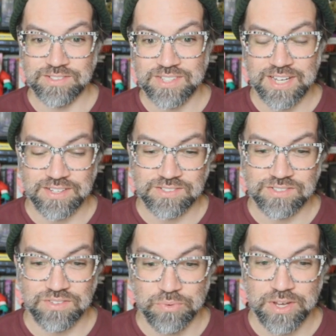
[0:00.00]

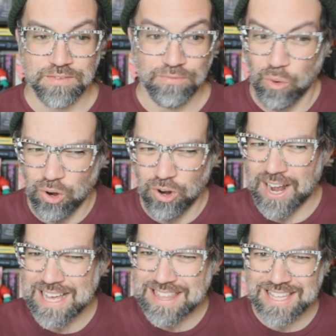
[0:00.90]
6, 3,
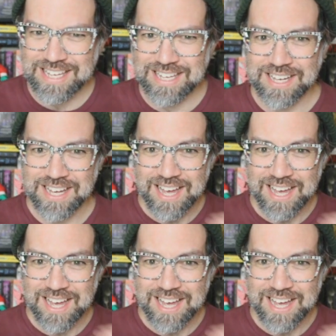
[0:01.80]
4, I think.